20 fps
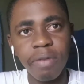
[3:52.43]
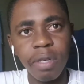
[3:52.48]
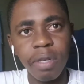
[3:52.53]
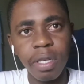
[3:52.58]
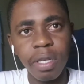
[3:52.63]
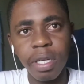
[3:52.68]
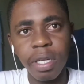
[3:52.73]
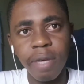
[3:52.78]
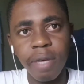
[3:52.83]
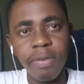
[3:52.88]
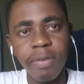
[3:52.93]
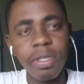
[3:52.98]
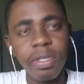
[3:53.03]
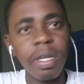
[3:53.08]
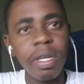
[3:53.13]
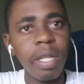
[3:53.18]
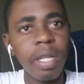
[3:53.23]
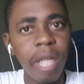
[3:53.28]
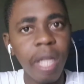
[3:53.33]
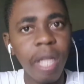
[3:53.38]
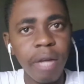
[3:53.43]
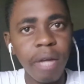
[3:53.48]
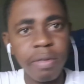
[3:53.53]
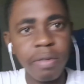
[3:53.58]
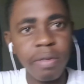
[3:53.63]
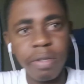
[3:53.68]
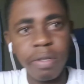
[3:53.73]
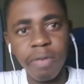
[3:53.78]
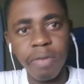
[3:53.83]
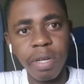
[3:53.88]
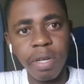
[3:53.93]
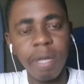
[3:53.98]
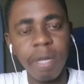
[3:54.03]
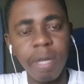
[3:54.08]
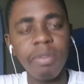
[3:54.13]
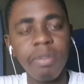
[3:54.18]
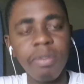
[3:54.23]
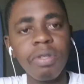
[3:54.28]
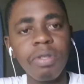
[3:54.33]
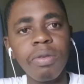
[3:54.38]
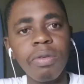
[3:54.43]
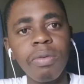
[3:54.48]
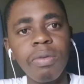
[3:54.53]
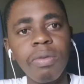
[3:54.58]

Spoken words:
It covers a lot of stuff when it comes to